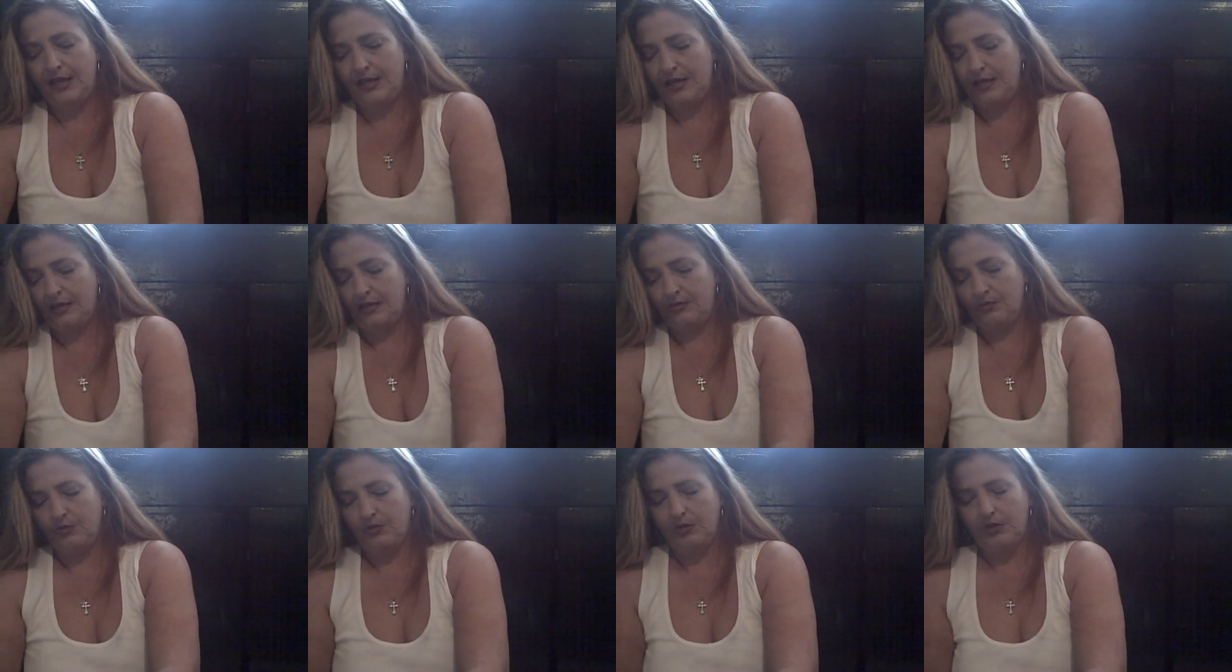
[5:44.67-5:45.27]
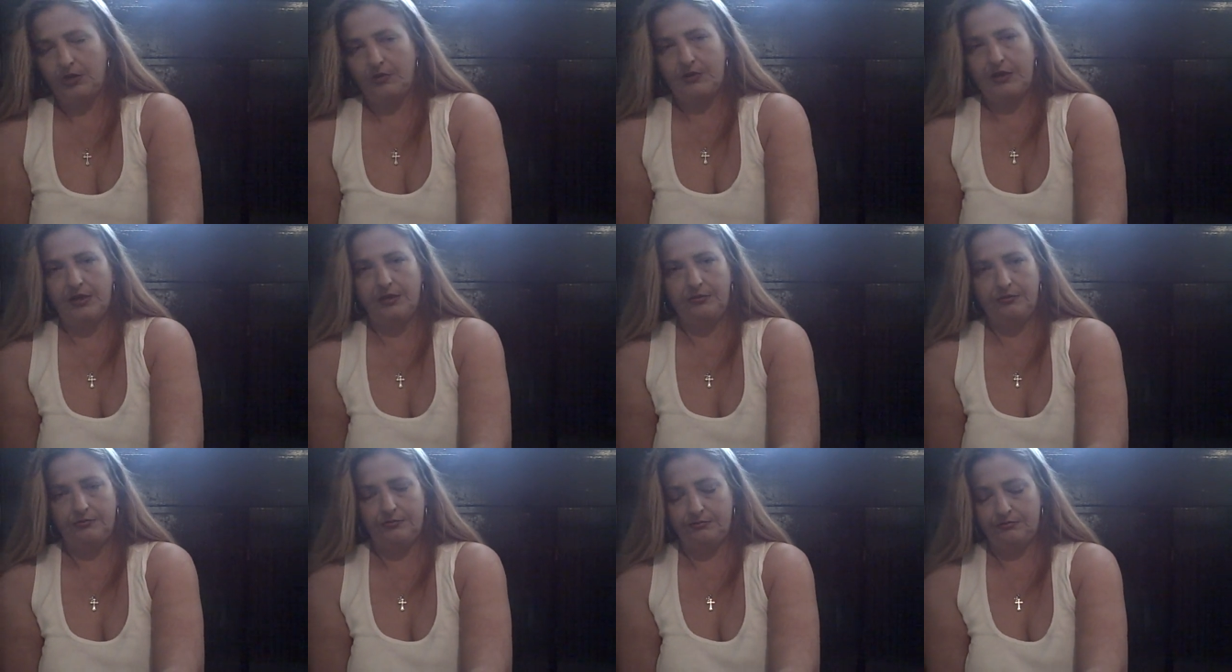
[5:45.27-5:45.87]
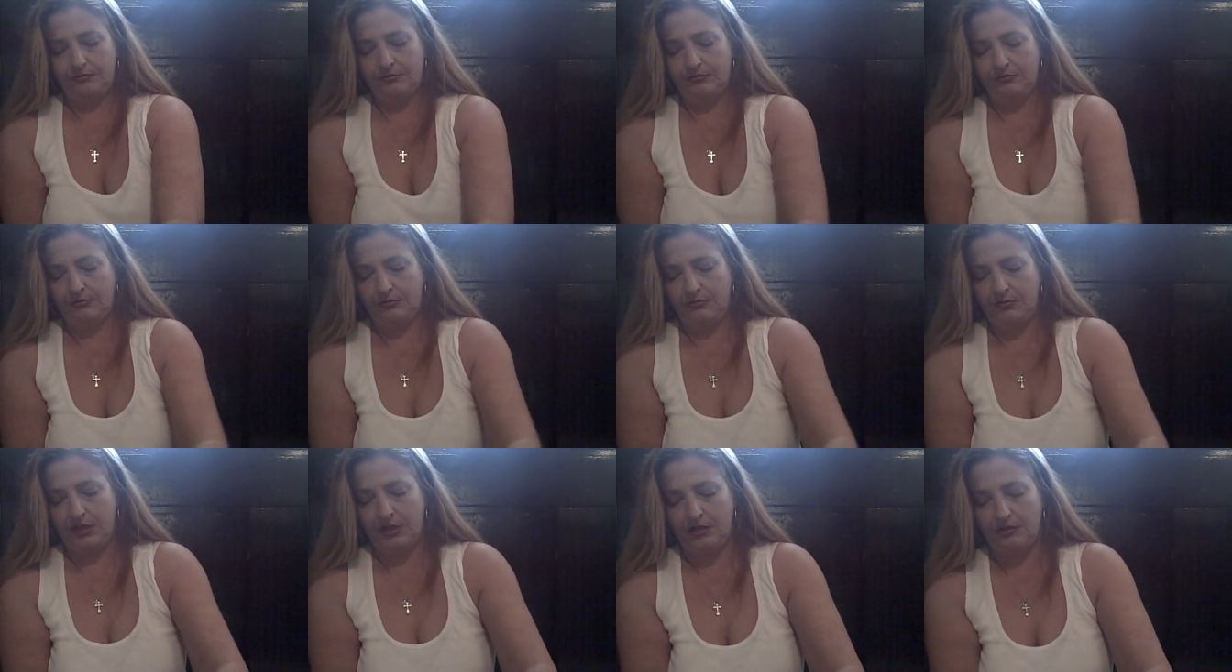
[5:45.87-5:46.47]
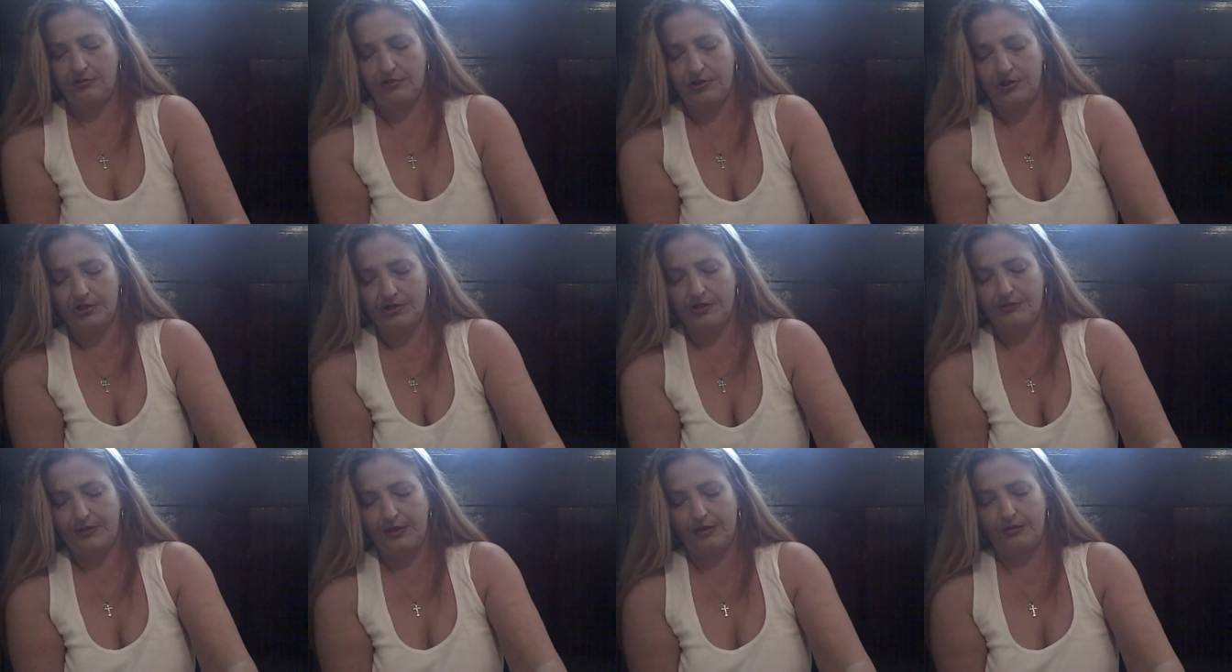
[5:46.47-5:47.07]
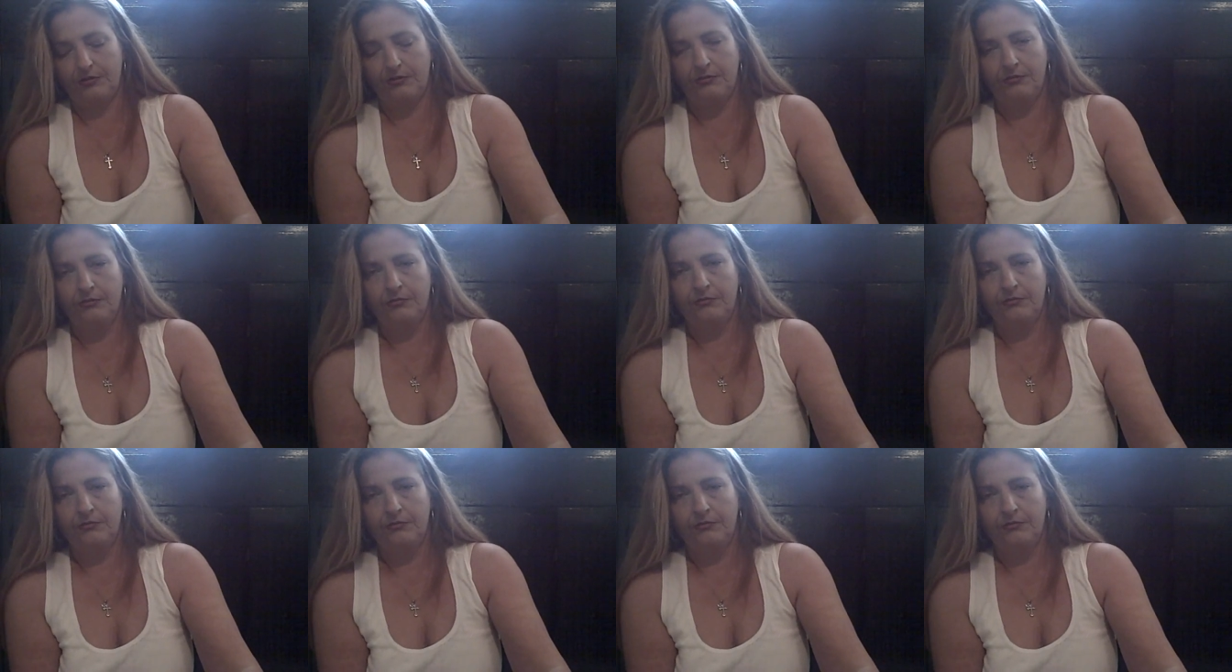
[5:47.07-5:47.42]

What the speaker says: and we'll go out here in just about